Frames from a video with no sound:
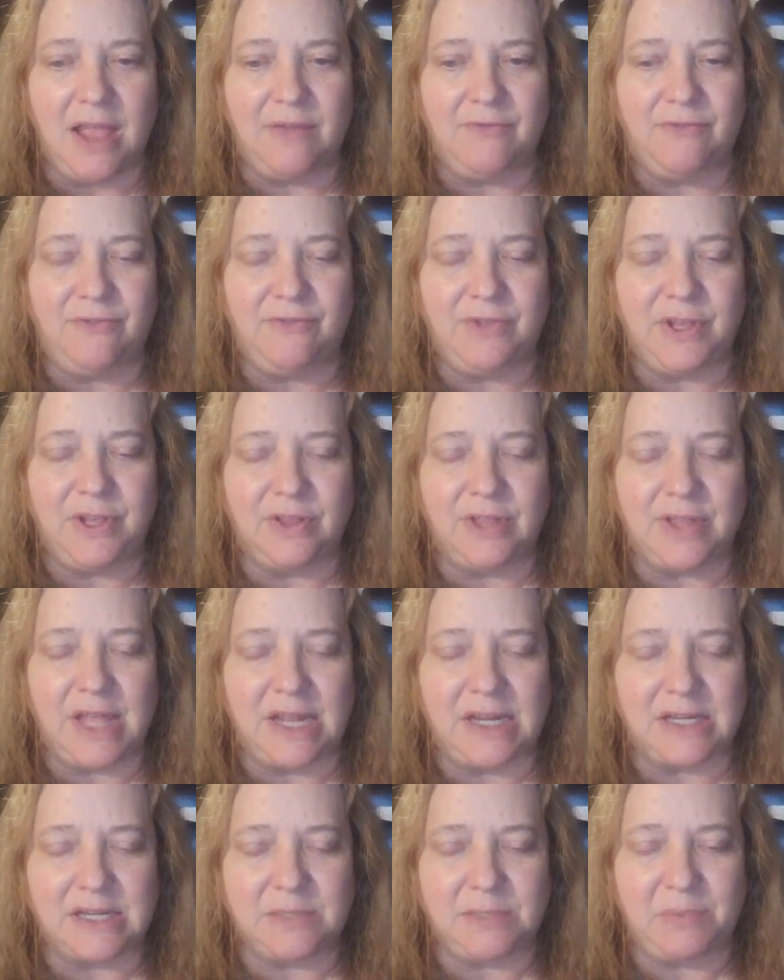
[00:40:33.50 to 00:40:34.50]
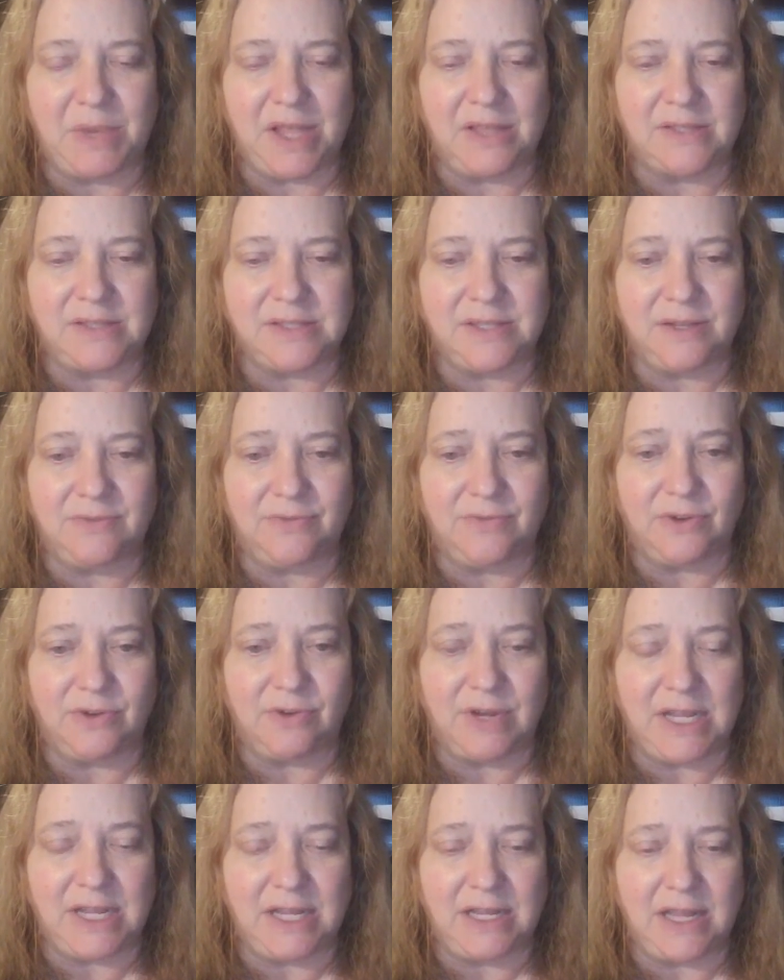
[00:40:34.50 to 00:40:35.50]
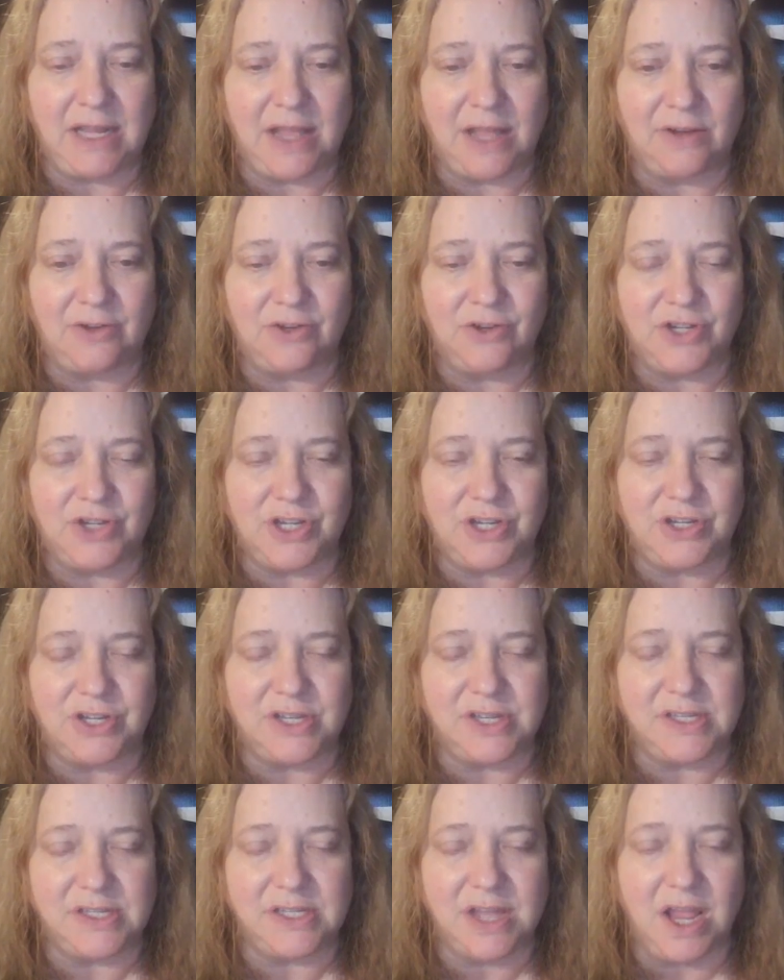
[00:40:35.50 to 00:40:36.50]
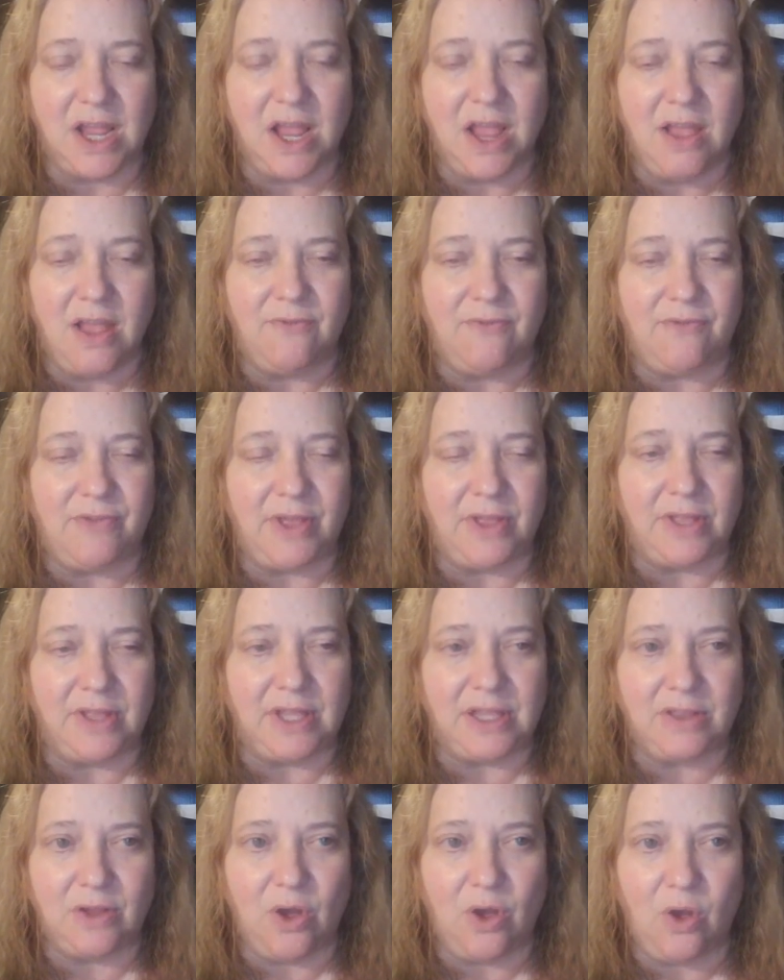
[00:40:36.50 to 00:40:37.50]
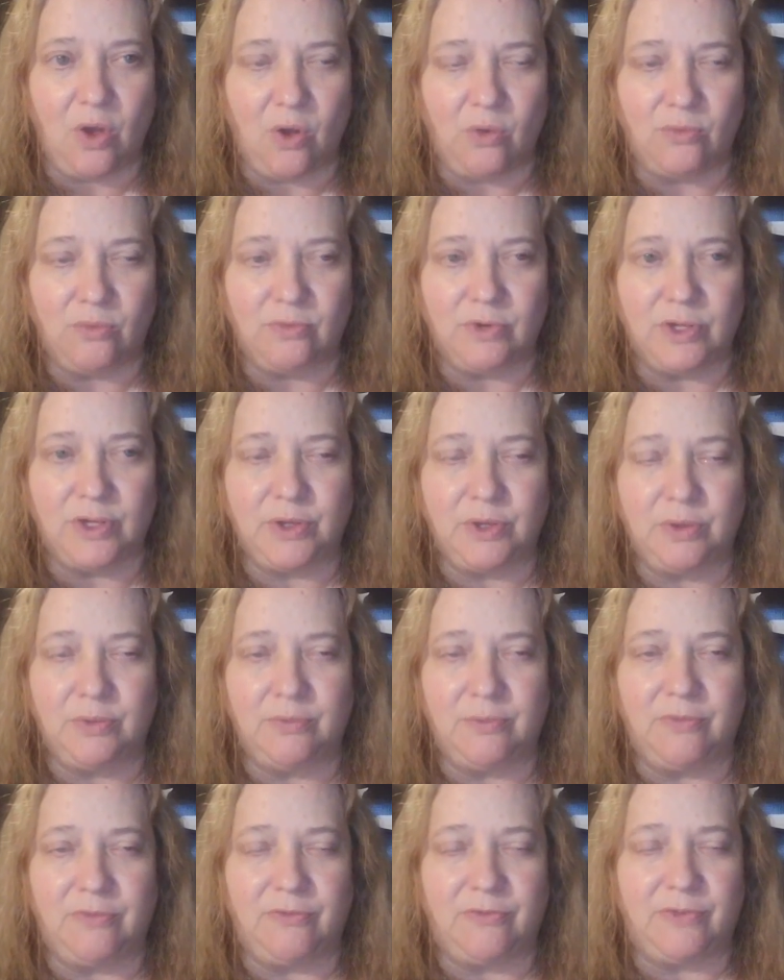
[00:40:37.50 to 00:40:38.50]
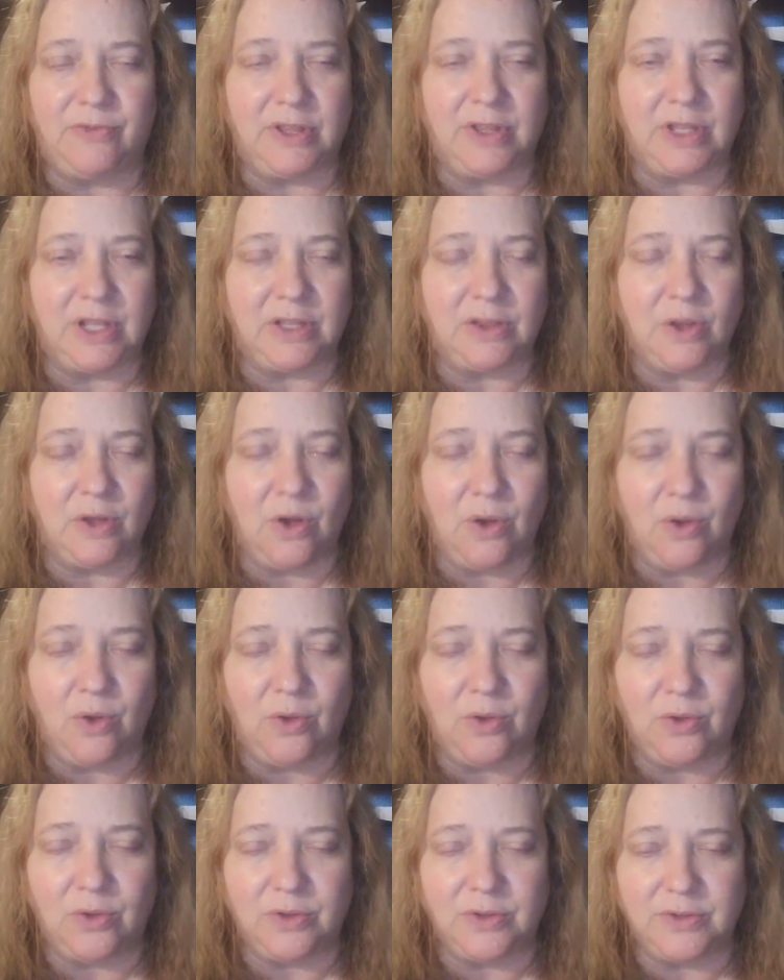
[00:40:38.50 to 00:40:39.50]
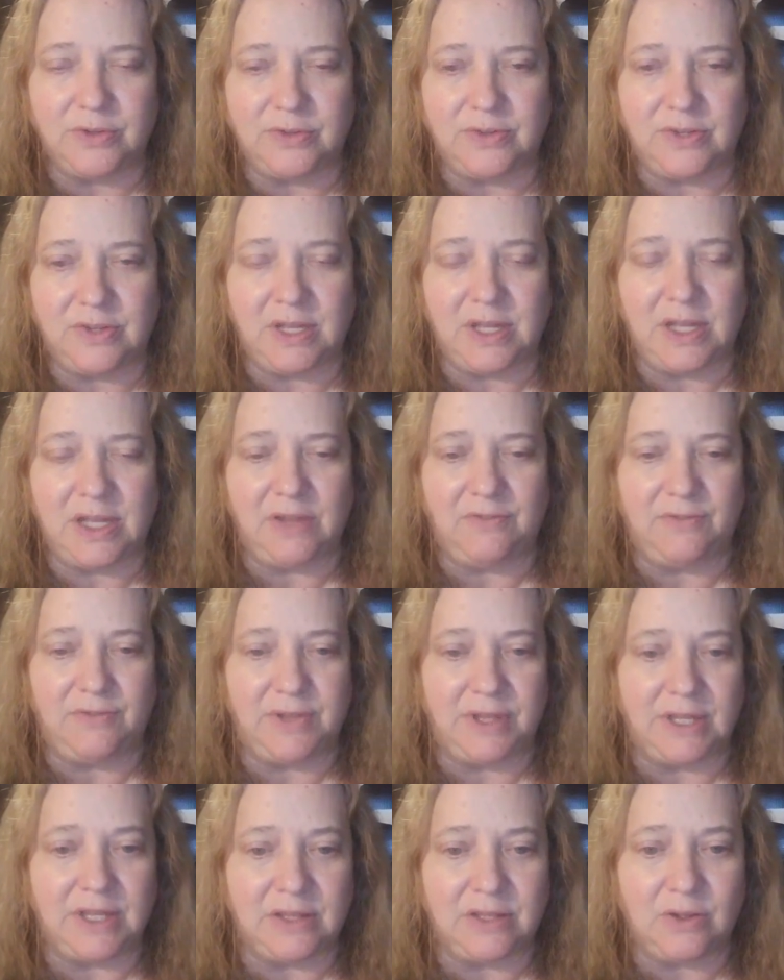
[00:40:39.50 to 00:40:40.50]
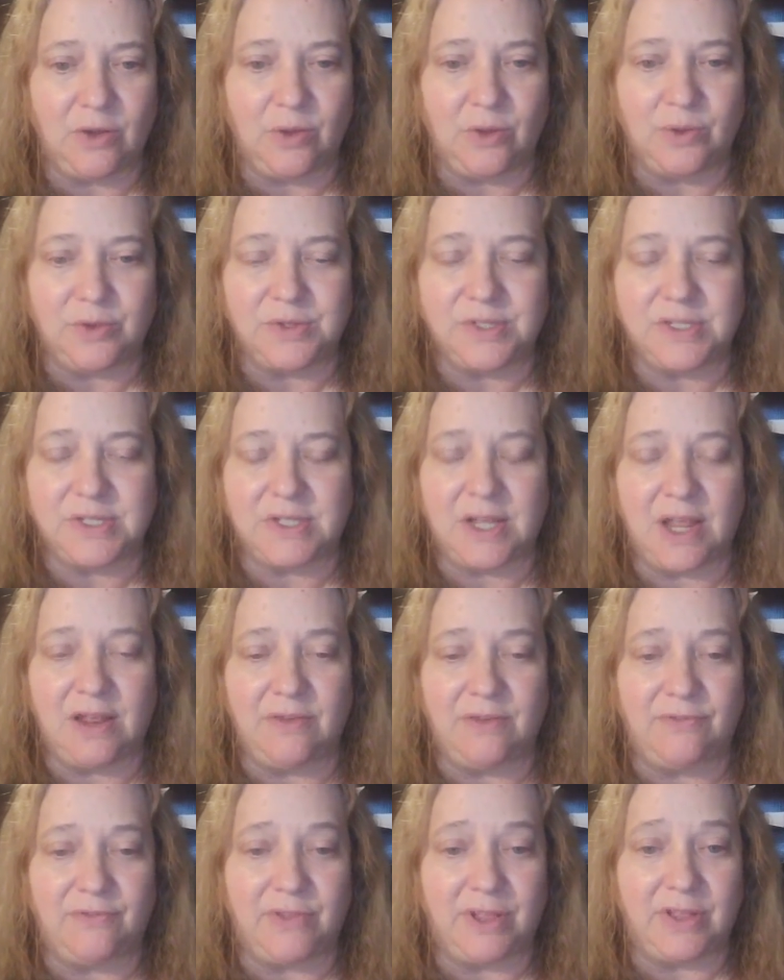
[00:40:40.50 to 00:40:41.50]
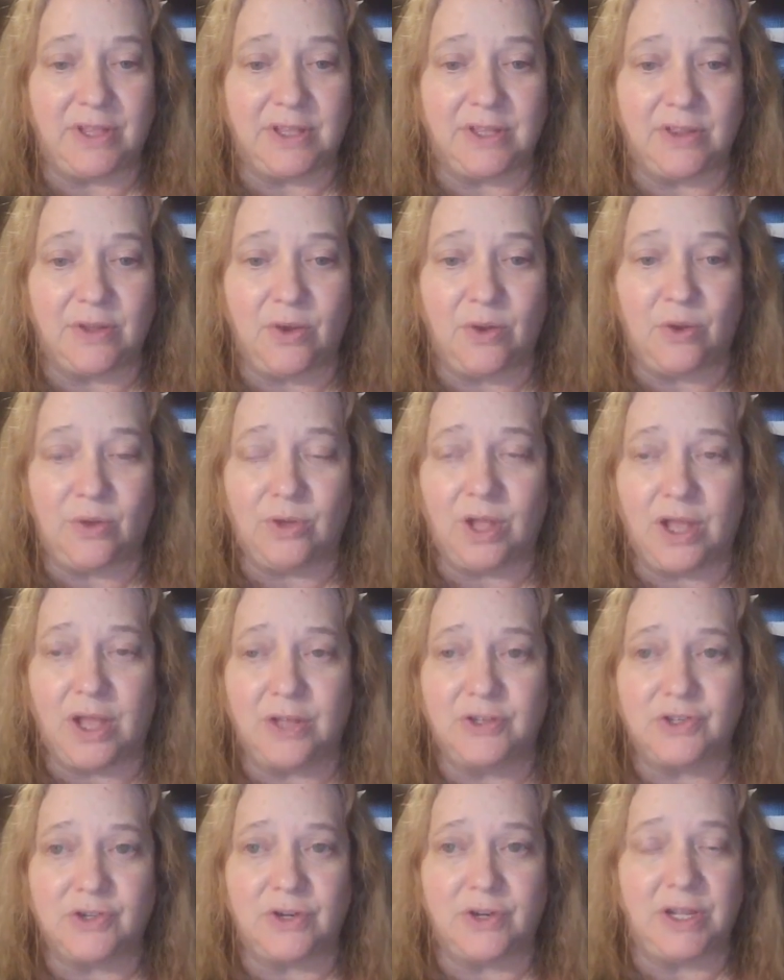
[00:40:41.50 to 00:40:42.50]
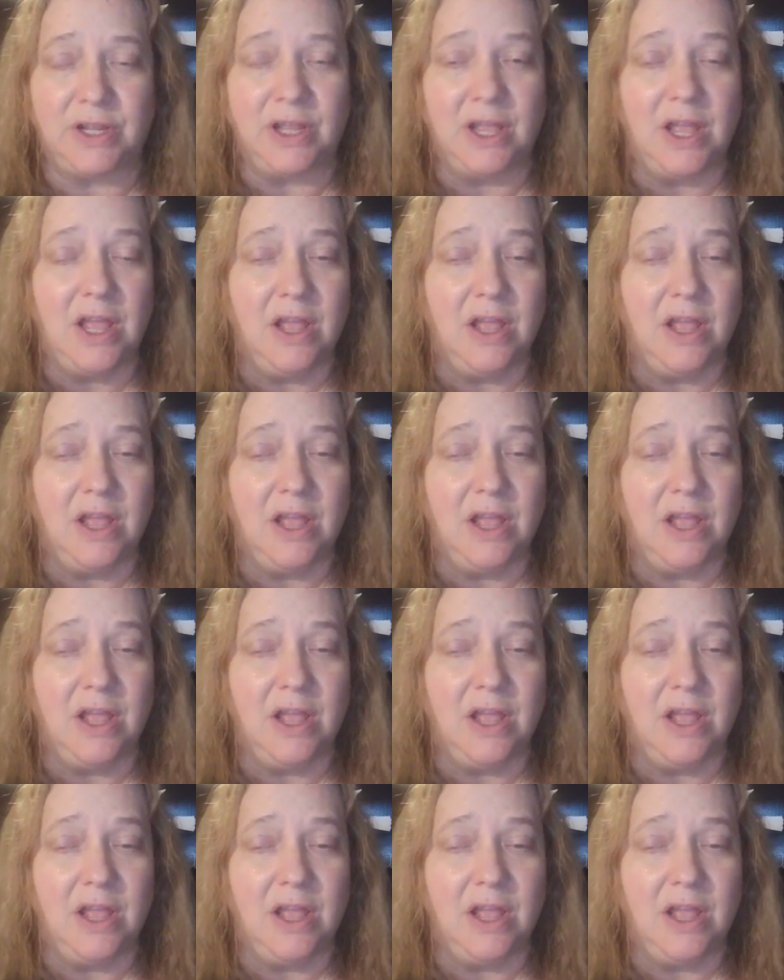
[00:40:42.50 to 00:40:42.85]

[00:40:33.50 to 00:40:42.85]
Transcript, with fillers: and feel that expansive green energy just filling the whole room, filling the whole city, filling the whole state, filling the whole country,